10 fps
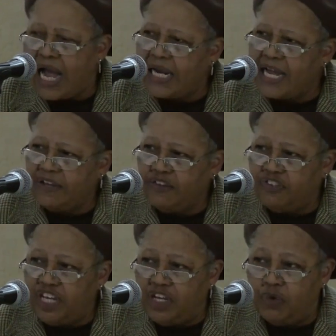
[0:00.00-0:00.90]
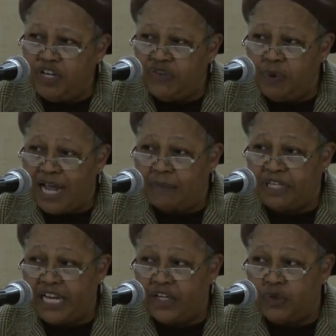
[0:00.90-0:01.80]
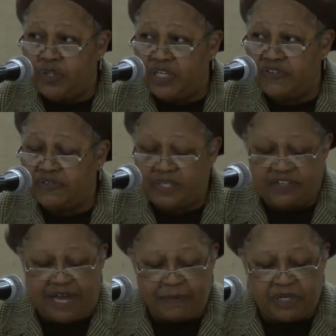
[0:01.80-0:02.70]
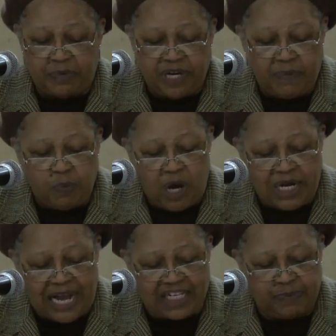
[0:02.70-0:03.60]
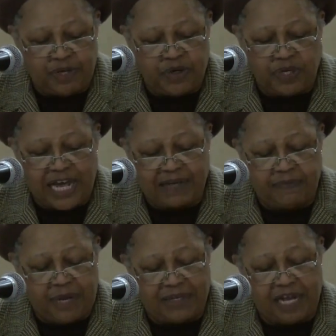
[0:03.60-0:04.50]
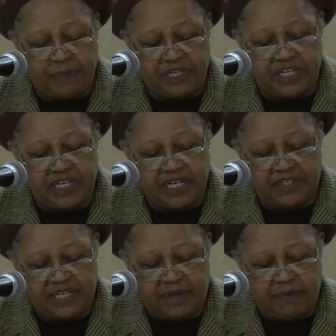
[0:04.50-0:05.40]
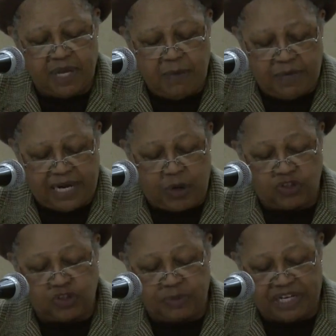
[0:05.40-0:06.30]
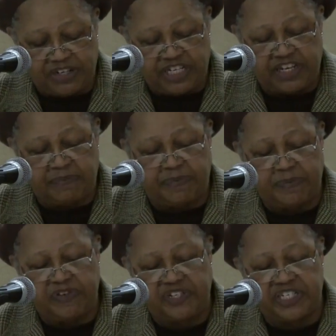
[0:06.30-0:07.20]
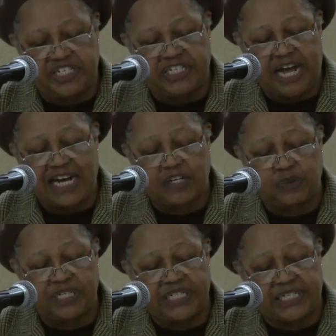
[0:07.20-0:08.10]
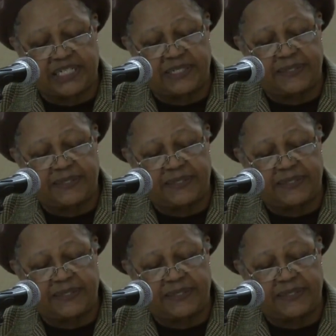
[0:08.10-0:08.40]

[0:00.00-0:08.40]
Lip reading: And you see, the reason why I'm telling you this is I'm going to bring up one last point on that particular thing, but I also can mention the other provisions in Article 26.